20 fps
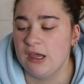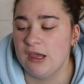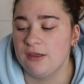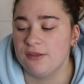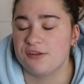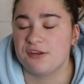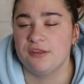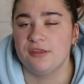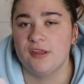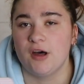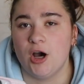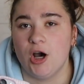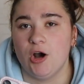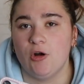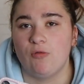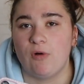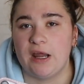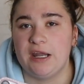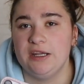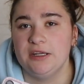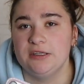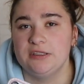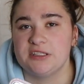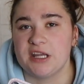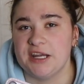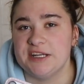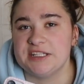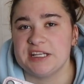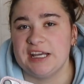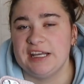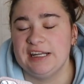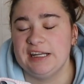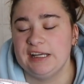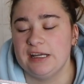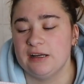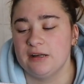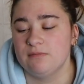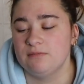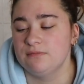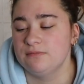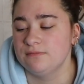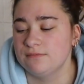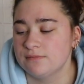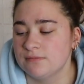It's in the white titanium.